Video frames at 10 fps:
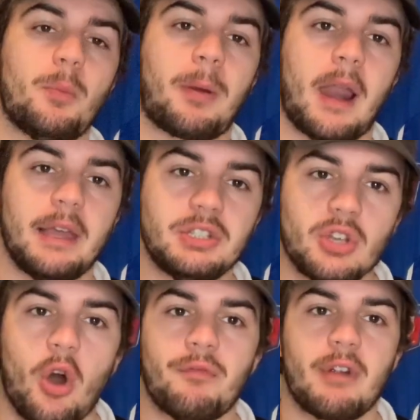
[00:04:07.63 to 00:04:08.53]
place
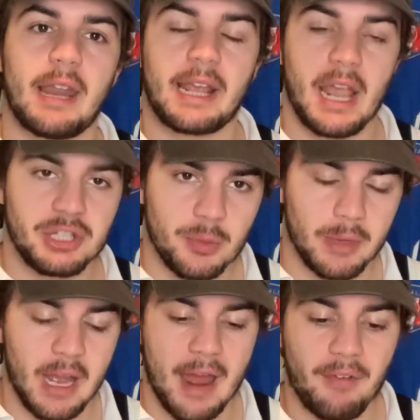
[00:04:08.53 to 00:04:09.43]
of relegation. We
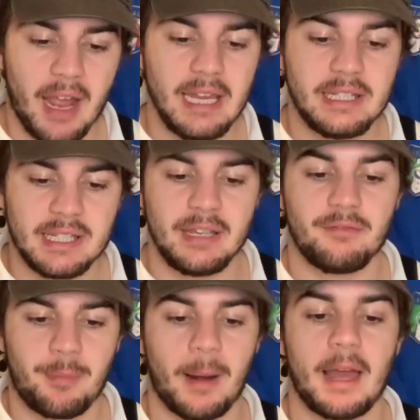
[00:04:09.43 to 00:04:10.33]
have
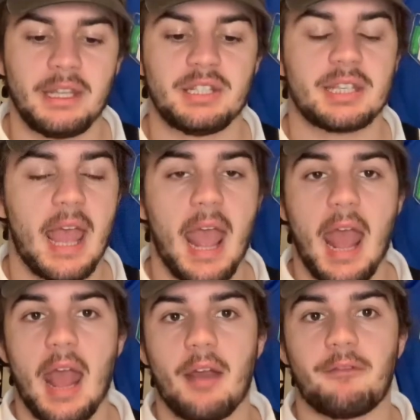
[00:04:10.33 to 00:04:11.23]
18th place.
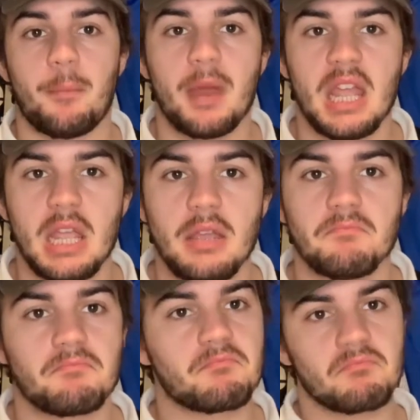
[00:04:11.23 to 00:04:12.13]
For me,
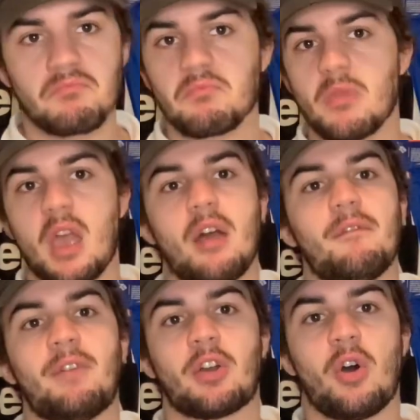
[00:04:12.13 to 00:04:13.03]

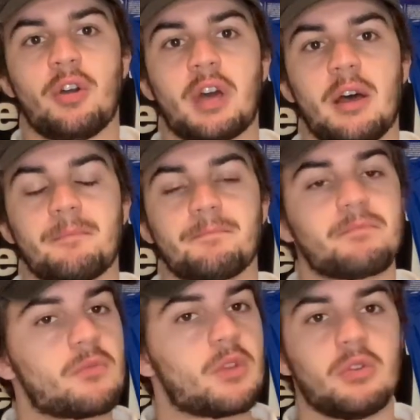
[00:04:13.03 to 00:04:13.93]
Verona
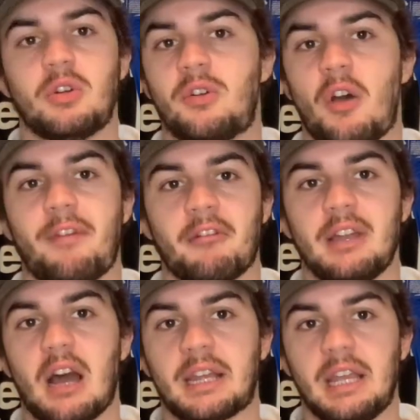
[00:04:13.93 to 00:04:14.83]
got very
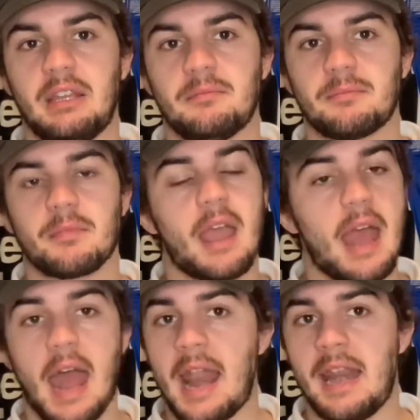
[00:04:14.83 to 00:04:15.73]
lucky.
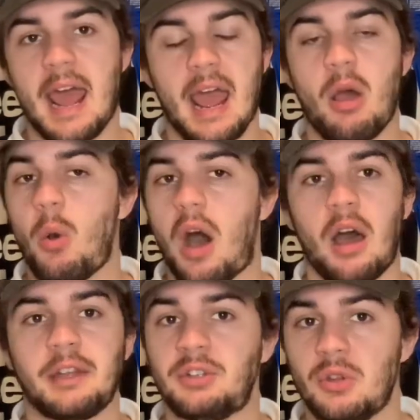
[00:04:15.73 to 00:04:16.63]
And now
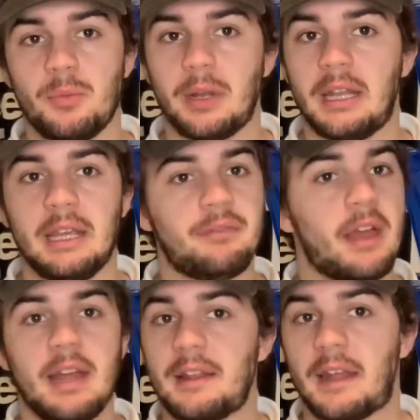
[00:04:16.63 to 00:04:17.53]
I do believe
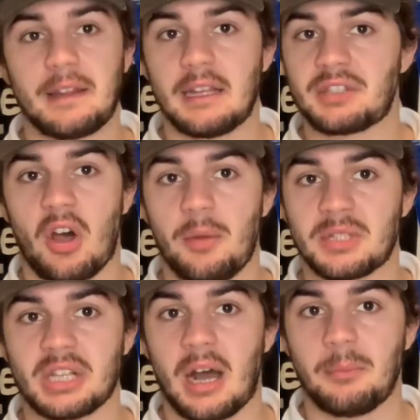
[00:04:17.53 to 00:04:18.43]
that their time has
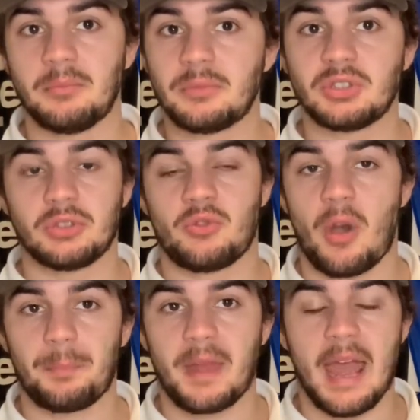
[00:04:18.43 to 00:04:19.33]
come to
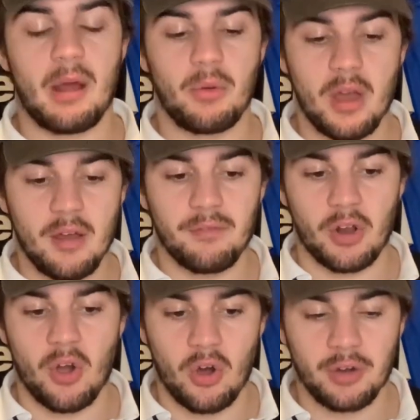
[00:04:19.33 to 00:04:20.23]
drop down.
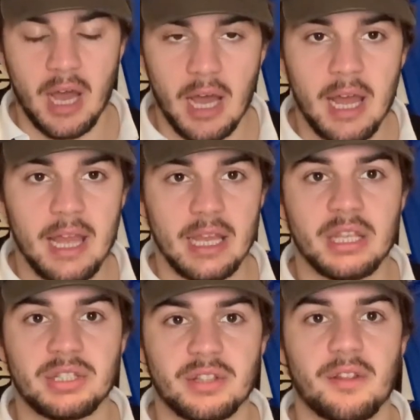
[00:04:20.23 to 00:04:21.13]
Verona
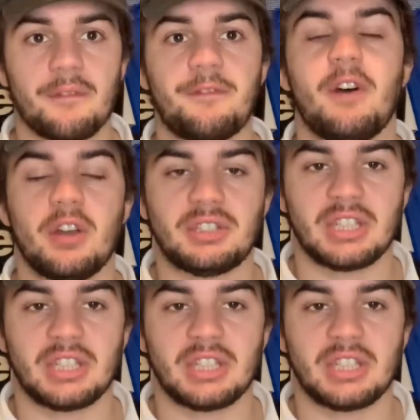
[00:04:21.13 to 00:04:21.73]
is the third